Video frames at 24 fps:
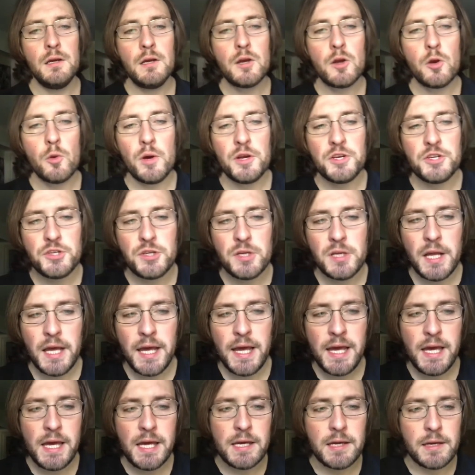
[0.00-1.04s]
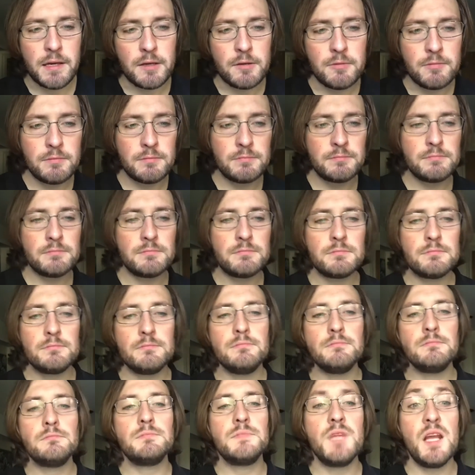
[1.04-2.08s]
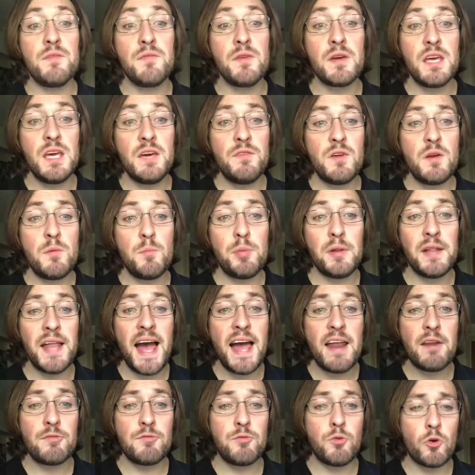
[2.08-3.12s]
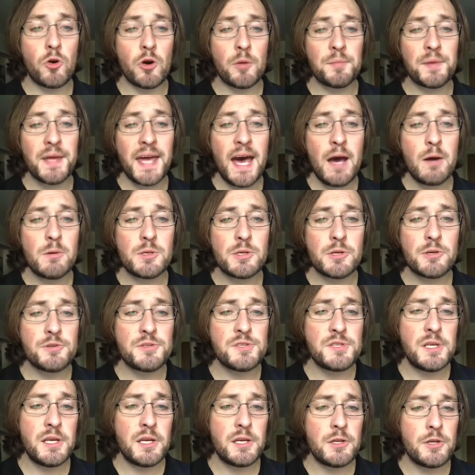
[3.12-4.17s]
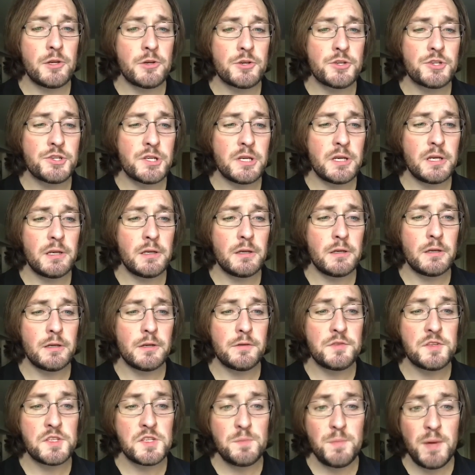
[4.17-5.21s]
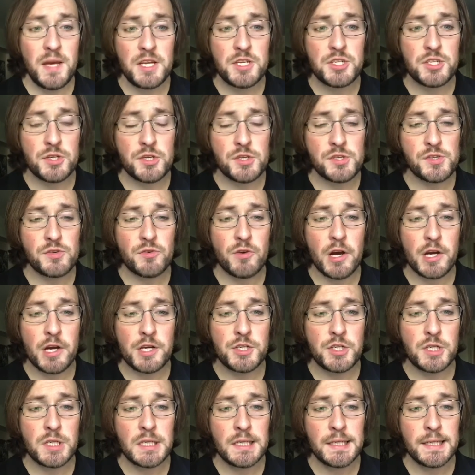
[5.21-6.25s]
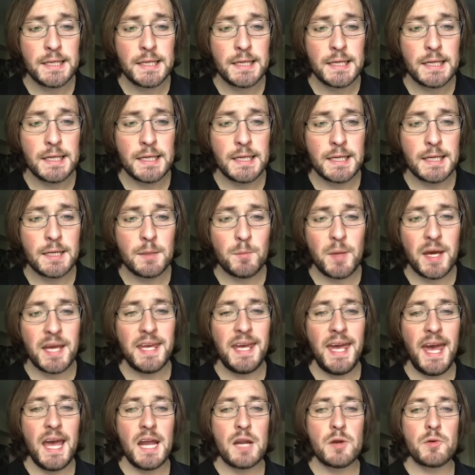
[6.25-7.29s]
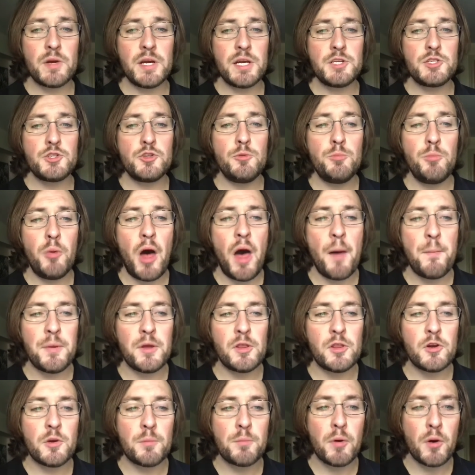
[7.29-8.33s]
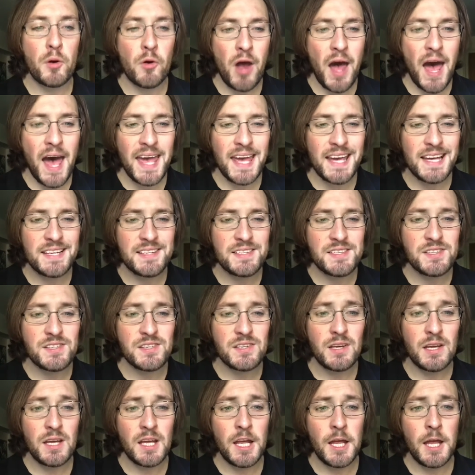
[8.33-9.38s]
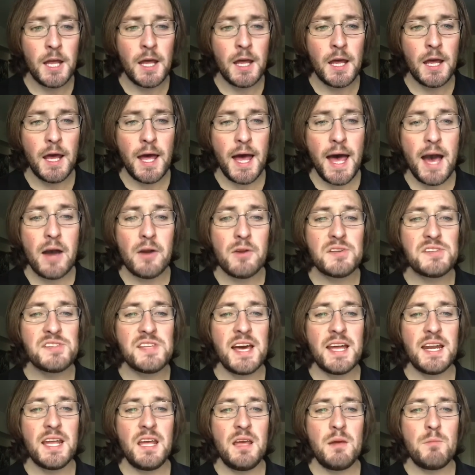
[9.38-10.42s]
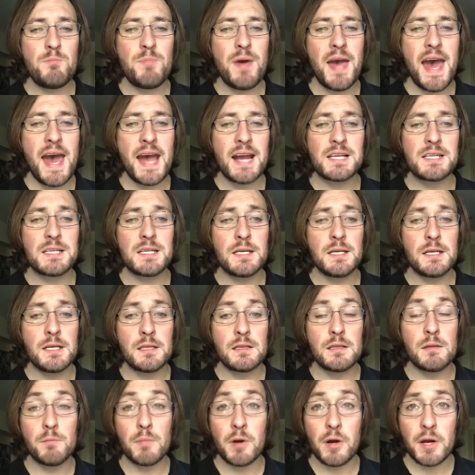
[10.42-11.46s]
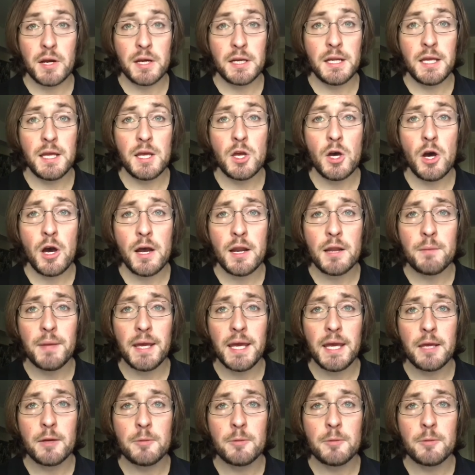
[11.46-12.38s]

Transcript: Question A. If a given platform counters the inertia of speech destruction by catering to popular pariahs, how does that impact the market economy?